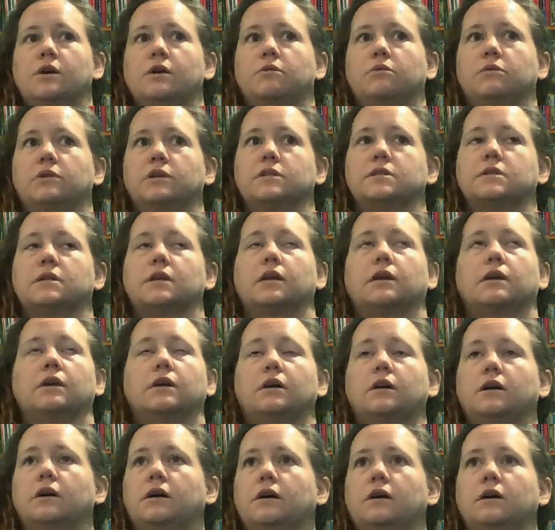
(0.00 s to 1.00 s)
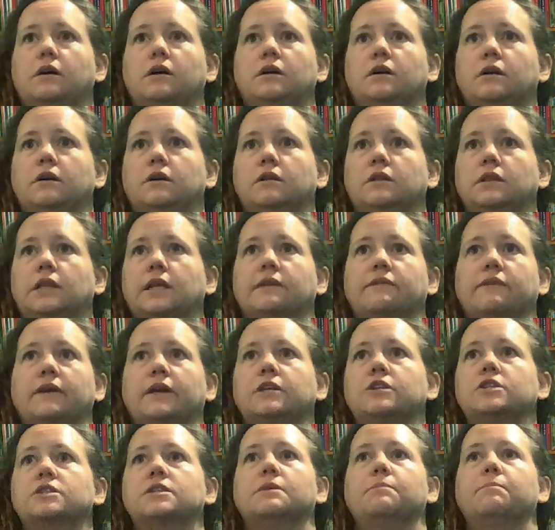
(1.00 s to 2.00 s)
where it's like if I
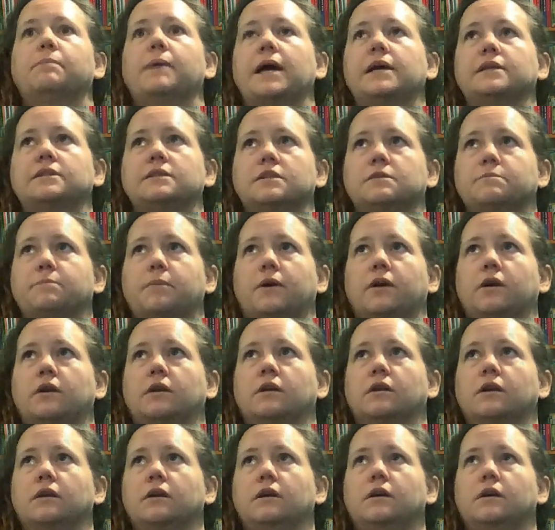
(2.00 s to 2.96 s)
can just get past this part,